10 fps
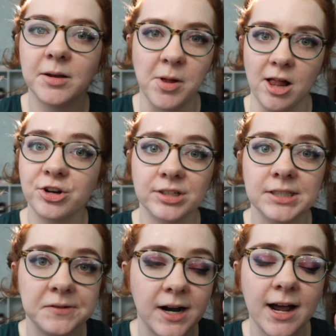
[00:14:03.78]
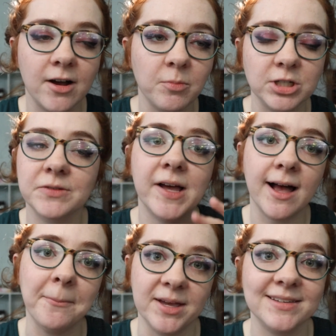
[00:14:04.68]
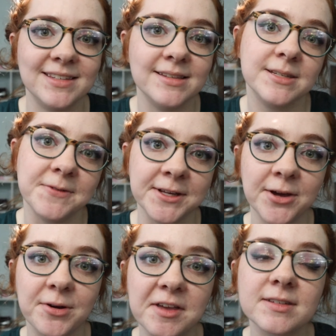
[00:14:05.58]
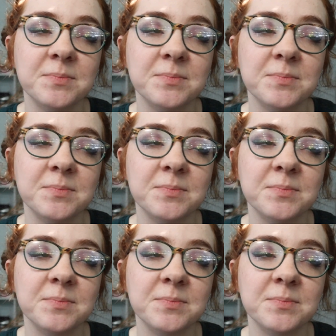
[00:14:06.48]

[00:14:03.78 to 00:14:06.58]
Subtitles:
apologize for how much of a hot mess this video is,